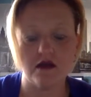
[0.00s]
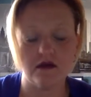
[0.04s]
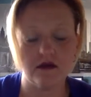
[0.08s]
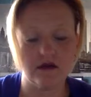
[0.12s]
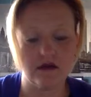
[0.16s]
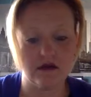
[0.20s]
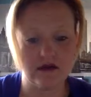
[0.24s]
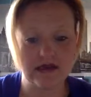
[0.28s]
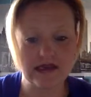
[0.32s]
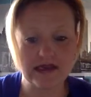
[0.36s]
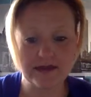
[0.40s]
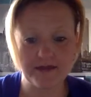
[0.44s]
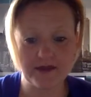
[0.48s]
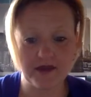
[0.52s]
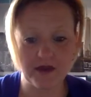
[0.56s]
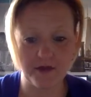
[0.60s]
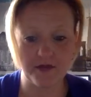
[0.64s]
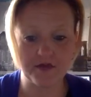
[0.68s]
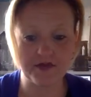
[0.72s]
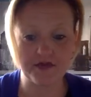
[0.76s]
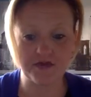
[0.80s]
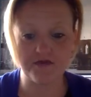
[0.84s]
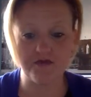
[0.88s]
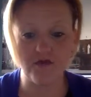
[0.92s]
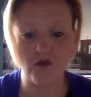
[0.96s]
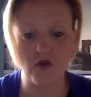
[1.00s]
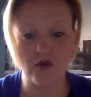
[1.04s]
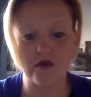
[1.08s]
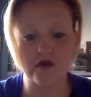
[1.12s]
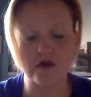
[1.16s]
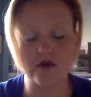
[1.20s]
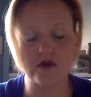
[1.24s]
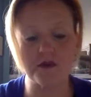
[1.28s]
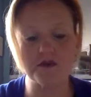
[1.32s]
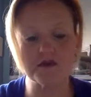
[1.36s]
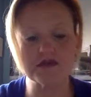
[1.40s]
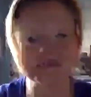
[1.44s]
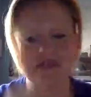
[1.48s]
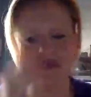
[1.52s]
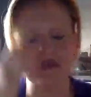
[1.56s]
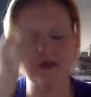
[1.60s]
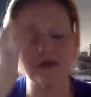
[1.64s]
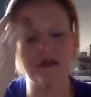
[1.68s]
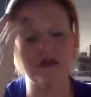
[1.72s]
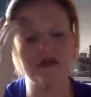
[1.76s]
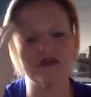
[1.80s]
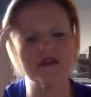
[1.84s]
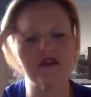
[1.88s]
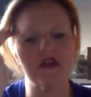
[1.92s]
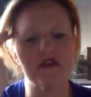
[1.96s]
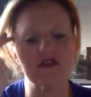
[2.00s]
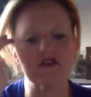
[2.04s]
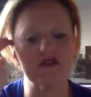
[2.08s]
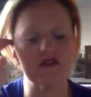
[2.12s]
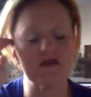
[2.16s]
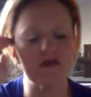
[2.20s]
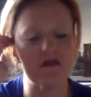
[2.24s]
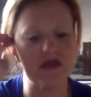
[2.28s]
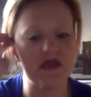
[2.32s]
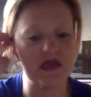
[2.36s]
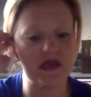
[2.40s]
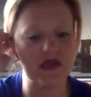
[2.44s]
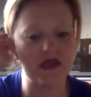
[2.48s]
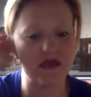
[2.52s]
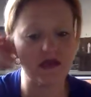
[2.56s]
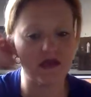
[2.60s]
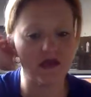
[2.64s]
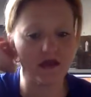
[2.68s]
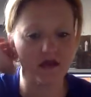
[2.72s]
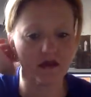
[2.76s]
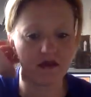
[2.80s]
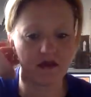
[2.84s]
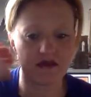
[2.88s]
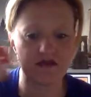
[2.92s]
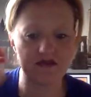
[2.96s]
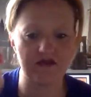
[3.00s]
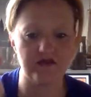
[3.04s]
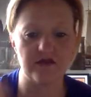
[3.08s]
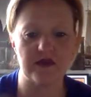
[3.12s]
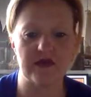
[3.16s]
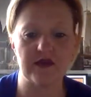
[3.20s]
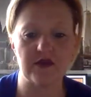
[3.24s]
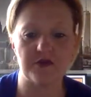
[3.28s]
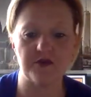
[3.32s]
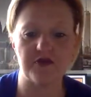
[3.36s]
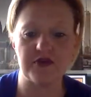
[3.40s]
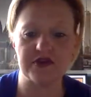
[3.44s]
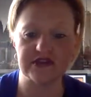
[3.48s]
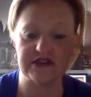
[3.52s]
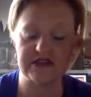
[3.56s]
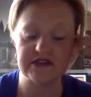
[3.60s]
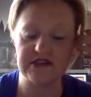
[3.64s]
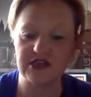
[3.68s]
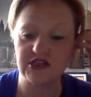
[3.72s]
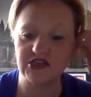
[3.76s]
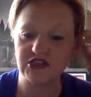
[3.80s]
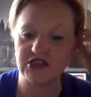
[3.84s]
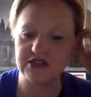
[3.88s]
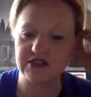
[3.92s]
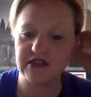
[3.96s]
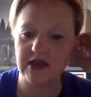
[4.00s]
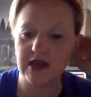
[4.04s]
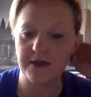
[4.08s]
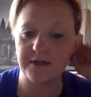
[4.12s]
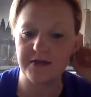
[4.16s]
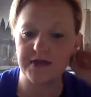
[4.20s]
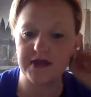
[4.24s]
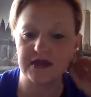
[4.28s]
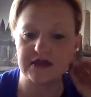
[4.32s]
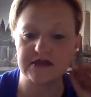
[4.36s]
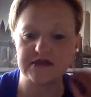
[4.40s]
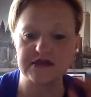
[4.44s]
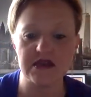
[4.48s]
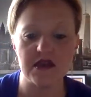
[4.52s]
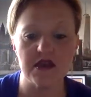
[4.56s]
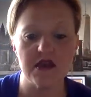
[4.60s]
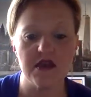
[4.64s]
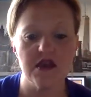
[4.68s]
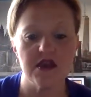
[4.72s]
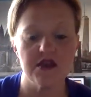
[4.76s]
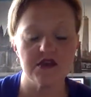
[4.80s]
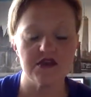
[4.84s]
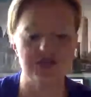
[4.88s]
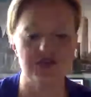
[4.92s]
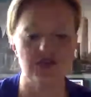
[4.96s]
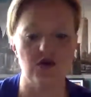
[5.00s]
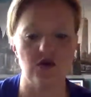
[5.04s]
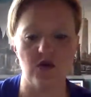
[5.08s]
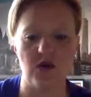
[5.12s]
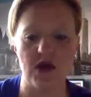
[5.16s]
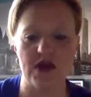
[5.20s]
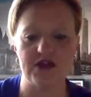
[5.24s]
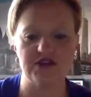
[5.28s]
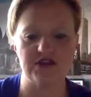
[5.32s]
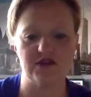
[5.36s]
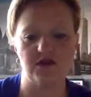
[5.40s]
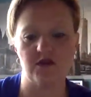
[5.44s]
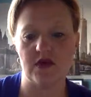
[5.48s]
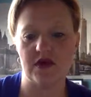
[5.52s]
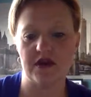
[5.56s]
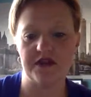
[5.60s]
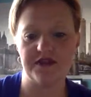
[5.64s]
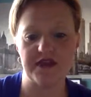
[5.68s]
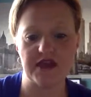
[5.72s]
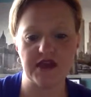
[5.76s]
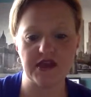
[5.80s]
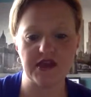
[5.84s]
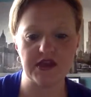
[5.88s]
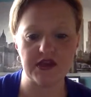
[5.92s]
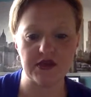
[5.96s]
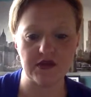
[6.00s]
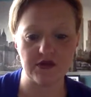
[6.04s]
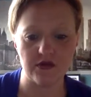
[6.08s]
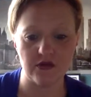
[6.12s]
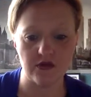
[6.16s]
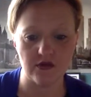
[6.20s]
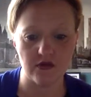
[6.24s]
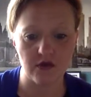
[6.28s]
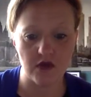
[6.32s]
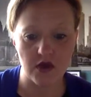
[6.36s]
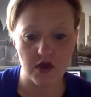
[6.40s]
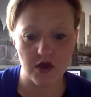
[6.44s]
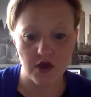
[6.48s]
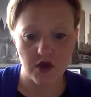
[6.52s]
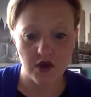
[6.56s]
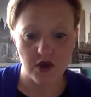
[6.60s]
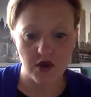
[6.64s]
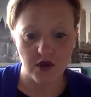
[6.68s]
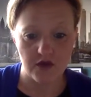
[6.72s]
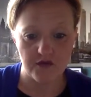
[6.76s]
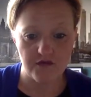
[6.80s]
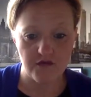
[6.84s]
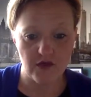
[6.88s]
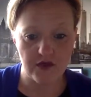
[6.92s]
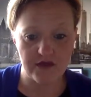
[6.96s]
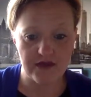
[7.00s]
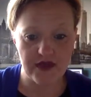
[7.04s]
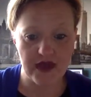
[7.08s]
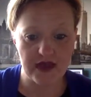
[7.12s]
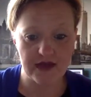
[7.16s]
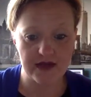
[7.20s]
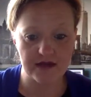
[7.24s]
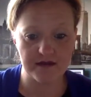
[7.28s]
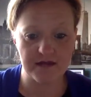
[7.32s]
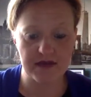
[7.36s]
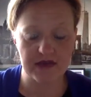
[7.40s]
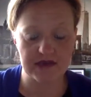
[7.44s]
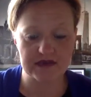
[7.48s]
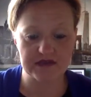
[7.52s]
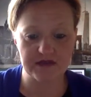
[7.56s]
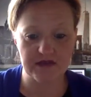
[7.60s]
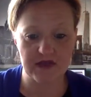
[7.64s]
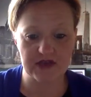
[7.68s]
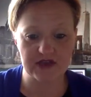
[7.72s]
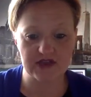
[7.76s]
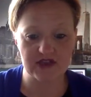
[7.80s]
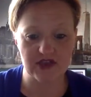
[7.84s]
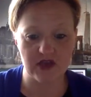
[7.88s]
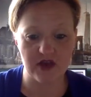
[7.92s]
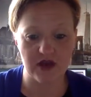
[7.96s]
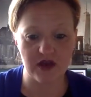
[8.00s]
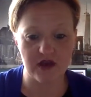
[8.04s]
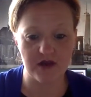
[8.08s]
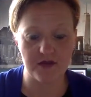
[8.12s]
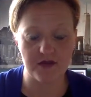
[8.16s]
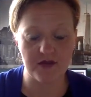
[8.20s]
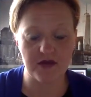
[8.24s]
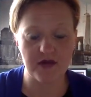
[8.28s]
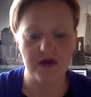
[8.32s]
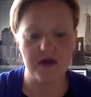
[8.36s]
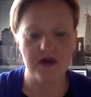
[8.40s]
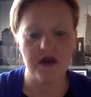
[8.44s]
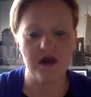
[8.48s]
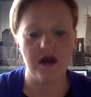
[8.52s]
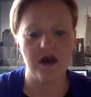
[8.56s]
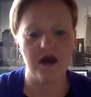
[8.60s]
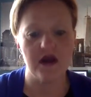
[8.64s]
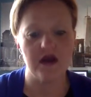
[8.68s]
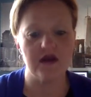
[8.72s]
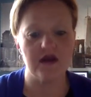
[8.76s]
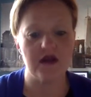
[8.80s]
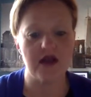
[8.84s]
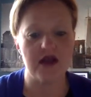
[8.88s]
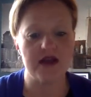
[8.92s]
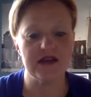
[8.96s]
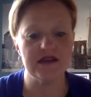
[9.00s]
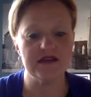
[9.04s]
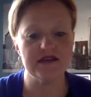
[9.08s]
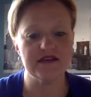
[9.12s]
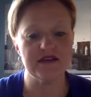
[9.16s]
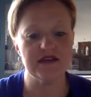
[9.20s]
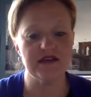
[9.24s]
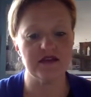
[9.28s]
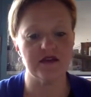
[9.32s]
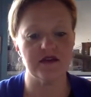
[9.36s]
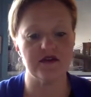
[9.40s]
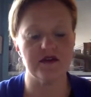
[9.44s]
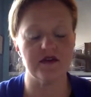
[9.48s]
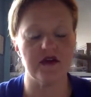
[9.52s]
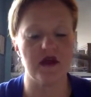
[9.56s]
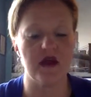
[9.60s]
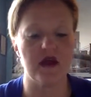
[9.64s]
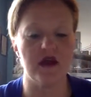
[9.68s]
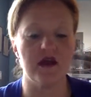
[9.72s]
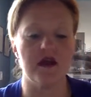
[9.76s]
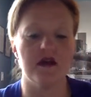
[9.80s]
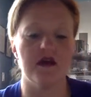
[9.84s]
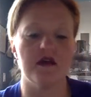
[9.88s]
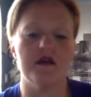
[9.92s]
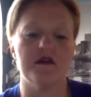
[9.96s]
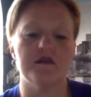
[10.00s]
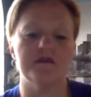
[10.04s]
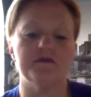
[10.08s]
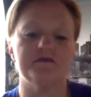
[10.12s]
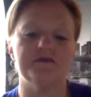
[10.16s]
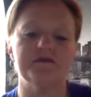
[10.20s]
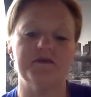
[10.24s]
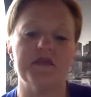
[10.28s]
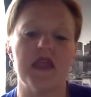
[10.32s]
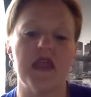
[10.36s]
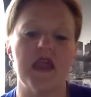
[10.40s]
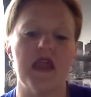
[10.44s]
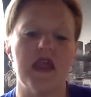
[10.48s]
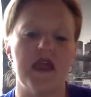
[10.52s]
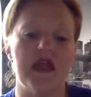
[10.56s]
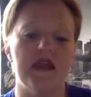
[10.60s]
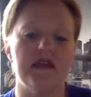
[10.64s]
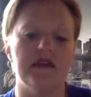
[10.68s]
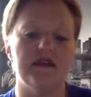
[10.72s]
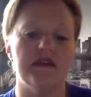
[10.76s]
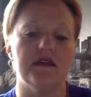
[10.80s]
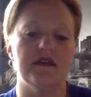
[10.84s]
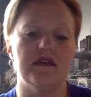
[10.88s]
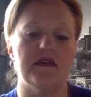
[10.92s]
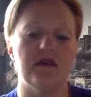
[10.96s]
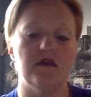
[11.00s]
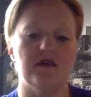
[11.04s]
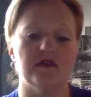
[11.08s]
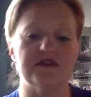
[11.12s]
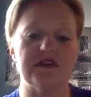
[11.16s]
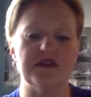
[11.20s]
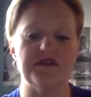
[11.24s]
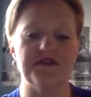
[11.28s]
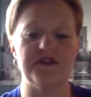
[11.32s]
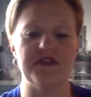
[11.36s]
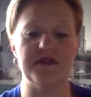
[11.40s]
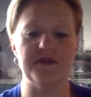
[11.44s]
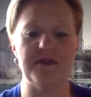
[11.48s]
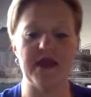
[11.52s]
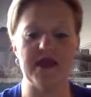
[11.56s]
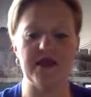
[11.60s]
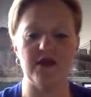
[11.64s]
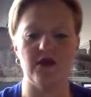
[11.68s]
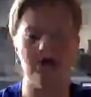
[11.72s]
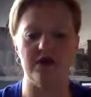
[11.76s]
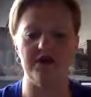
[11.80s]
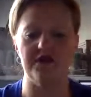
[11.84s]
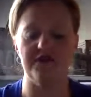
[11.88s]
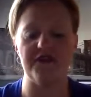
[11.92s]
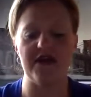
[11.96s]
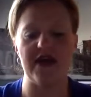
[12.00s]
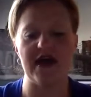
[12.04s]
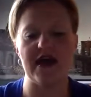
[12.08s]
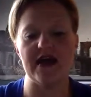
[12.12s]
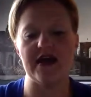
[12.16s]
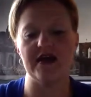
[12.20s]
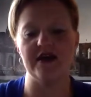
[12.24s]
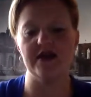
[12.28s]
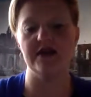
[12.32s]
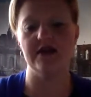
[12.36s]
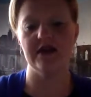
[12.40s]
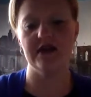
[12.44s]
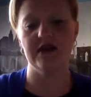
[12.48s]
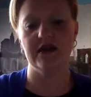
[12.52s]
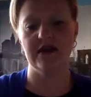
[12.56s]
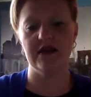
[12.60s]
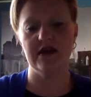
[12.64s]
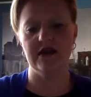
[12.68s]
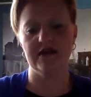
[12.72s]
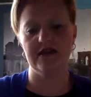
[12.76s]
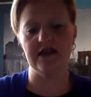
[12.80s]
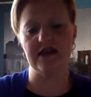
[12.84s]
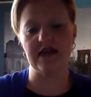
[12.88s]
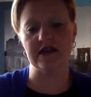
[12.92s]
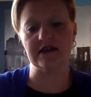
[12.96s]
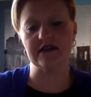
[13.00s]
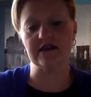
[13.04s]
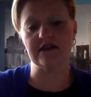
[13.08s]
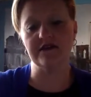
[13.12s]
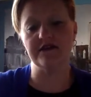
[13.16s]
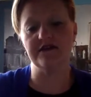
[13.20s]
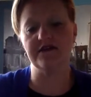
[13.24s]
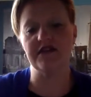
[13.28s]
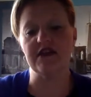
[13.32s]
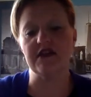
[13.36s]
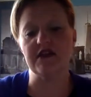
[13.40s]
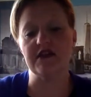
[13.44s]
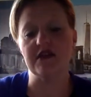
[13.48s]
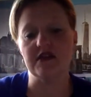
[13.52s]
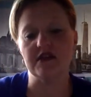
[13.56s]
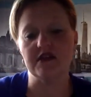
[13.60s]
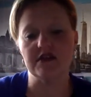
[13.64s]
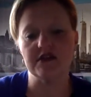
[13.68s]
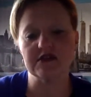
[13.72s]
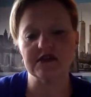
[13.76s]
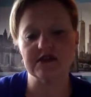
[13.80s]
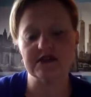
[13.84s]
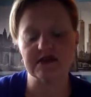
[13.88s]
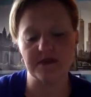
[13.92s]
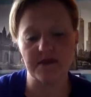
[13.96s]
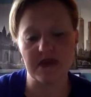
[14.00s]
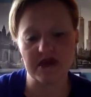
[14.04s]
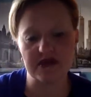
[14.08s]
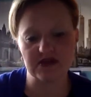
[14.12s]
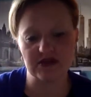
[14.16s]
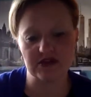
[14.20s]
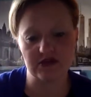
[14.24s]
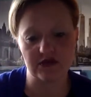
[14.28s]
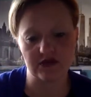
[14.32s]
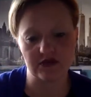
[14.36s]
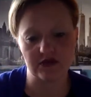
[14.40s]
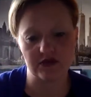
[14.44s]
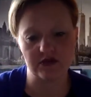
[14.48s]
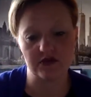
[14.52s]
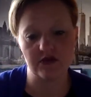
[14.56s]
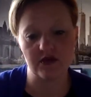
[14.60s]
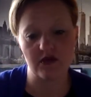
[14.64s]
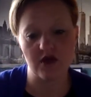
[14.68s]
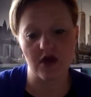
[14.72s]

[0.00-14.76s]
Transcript: keeping up with the forums, keeping in touch with me, giving me your presentation topics. So I just want to thank you for that. It makes my job a lot easier, and it'll definitely pay off at the end of the semester.